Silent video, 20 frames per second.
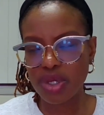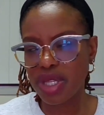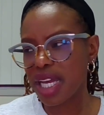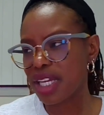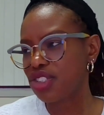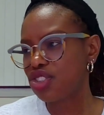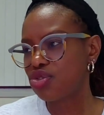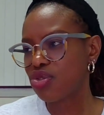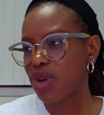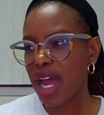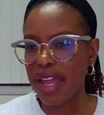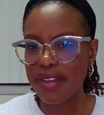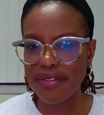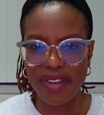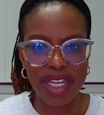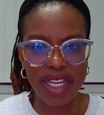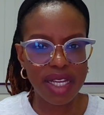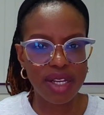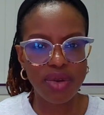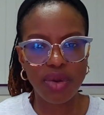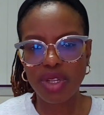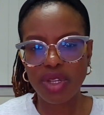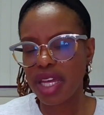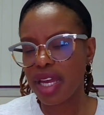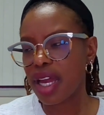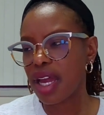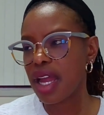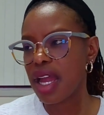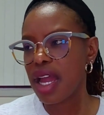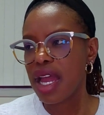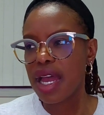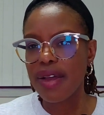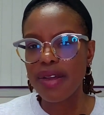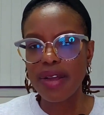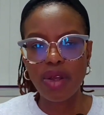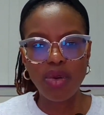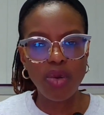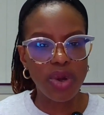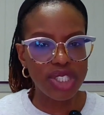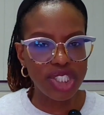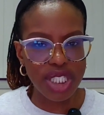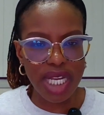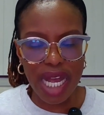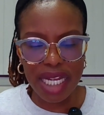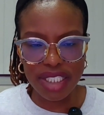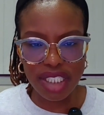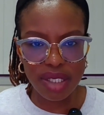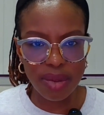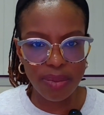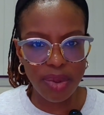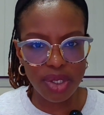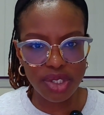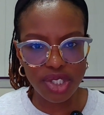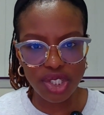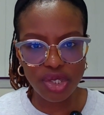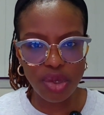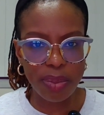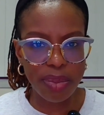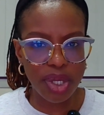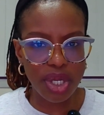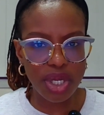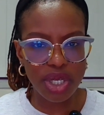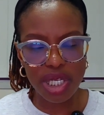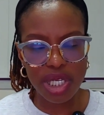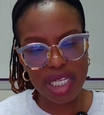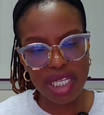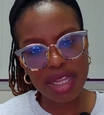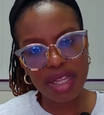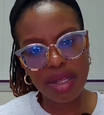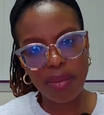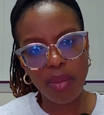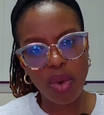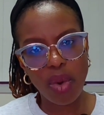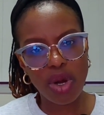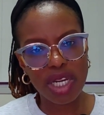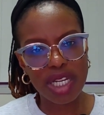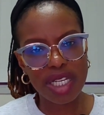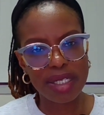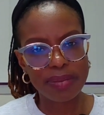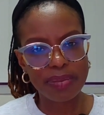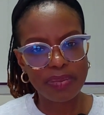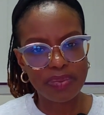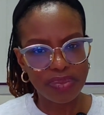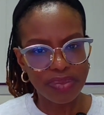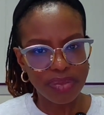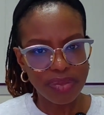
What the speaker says: So they're driving or they're going to catch the bus super early in the morning.